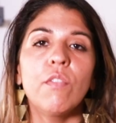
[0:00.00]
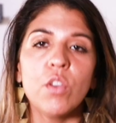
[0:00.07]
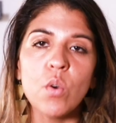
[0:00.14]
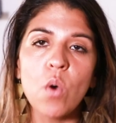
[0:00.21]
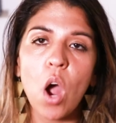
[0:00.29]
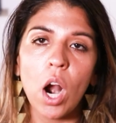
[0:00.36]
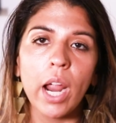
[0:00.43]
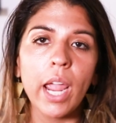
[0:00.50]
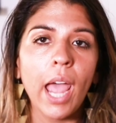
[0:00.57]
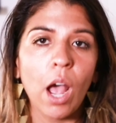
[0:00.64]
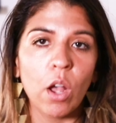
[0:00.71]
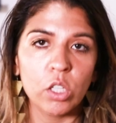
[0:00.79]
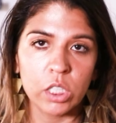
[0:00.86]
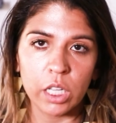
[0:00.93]
you are a
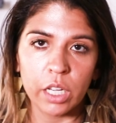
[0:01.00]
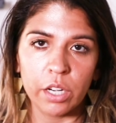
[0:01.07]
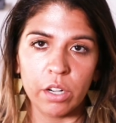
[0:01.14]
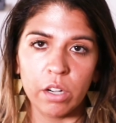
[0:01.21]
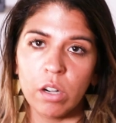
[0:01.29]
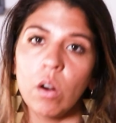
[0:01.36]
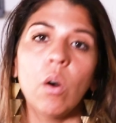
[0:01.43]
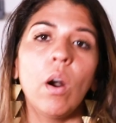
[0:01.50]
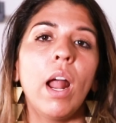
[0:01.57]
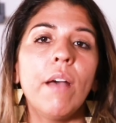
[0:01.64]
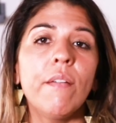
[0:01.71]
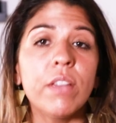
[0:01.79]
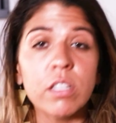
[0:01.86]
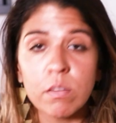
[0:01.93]
house cleaner or
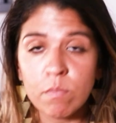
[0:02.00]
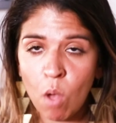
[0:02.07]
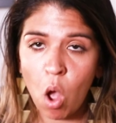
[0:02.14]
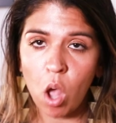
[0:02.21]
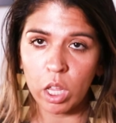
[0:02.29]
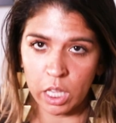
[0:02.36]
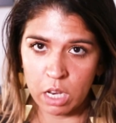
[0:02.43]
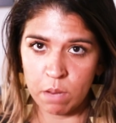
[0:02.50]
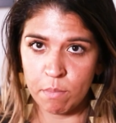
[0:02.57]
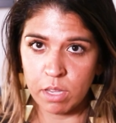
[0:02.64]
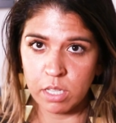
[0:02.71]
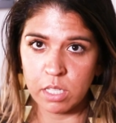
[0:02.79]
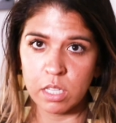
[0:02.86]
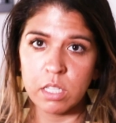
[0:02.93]
have a small cleaning
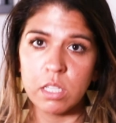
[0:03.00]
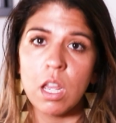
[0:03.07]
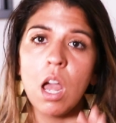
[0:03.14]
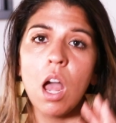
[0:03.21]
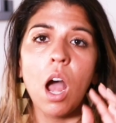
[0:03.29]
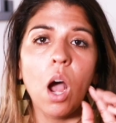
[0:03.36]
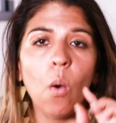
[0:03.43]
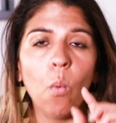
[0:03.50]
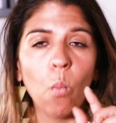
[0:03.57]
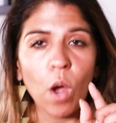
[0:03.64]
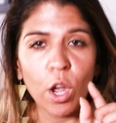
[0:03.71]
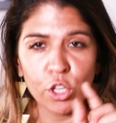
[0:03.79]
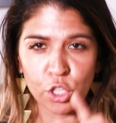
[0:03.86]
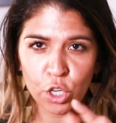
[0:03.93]
business, I
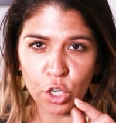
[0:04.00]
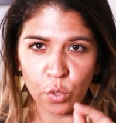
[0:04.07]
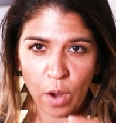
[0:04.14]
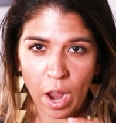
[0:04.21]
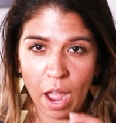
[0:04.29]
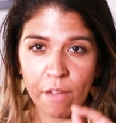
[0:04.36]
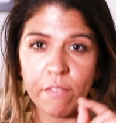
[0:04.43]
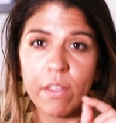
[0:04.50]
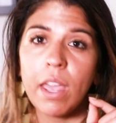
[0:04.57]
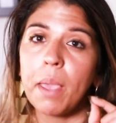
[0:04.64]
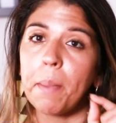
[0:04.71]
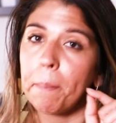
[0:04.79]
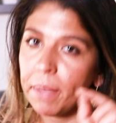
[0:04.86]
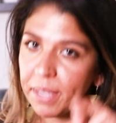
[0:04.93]
want you to grab
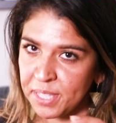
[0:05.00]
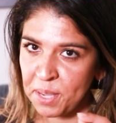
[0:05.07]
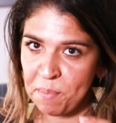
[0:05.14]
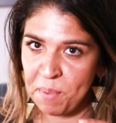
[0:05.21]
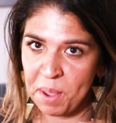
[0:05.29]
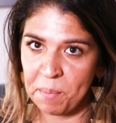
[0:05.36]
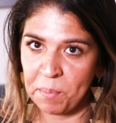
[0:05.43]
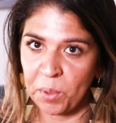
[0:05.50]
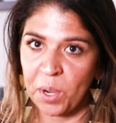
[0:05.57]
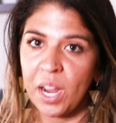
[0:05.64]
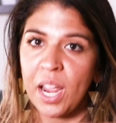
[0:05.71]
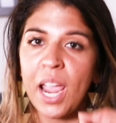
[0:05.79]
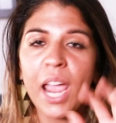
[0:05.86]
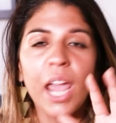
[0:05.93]
a piece of
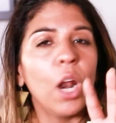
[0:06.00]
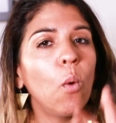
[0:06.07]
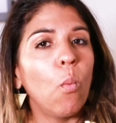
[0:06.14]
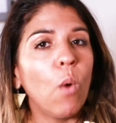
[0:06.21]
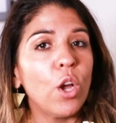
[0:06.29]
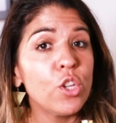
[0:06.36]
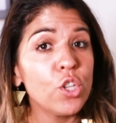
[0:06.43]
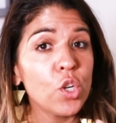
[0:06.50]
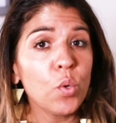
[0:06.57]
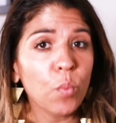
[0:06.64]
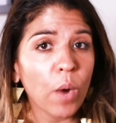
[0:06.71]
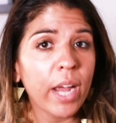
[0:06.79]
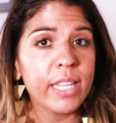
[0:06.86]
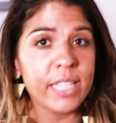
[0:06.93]
paper and I want you to
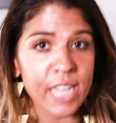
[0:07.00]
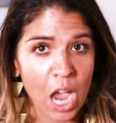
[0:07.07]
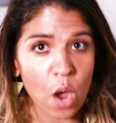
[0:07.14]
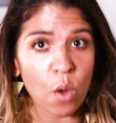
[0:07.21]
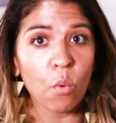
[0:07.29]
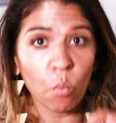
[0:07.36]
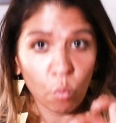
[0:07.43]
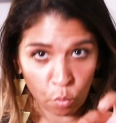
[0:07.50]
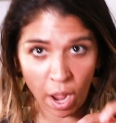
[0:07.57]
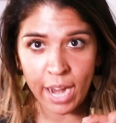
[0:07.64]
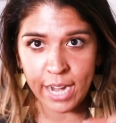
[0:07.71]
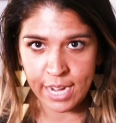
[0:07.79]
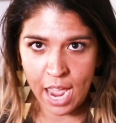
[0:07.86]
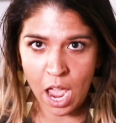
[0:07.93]
write down
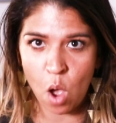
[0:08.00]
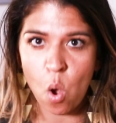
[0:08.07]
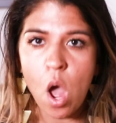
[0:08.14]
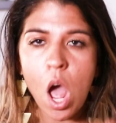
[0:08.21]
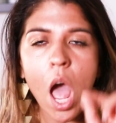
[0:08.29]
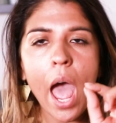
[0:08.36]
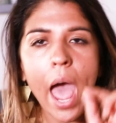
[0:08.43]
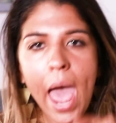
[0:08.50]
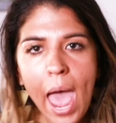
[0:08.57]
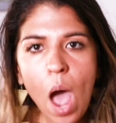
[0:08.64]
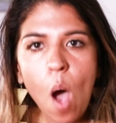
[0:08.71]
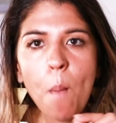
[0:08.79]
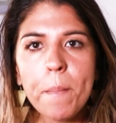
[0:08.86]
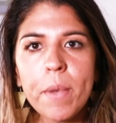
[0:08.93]
right now
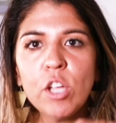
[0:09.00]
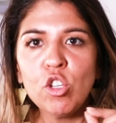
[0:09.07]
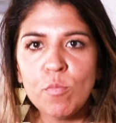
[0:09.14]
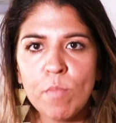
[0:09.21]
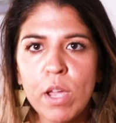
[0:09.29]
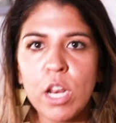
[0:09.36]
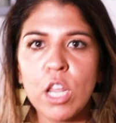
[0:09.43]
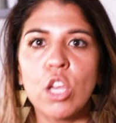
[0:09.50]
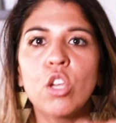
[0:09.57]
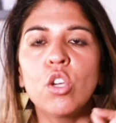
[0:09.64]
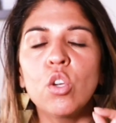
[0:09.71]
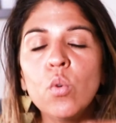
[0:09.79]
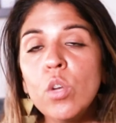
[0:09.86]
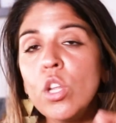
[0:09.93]
how much money
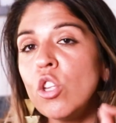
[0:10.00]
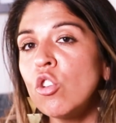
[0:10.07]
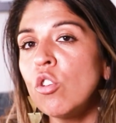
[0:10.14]
you need